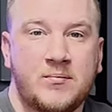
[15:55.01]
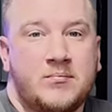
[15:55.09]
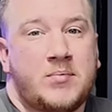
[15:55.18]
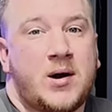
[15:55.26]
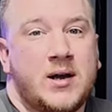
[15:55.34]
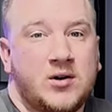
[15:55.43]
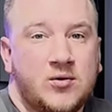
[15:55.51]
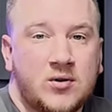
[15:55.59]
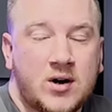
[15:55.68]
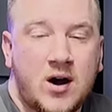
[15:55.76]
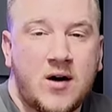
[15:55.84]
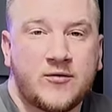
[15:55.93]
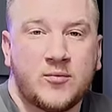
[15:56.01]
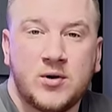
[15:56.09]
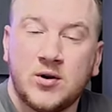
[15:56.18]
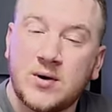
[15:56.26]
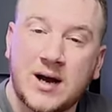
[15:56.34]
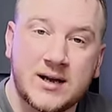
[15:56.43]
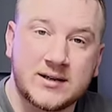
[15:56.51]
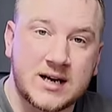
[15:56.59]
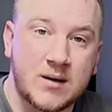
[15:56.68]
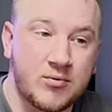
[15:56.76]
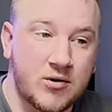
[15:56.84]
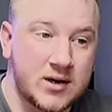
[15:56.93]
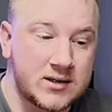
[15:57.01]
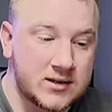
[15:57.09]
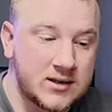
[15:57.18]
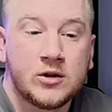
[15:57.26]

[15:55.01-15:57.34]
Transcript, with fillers: buying your car from you at a set price,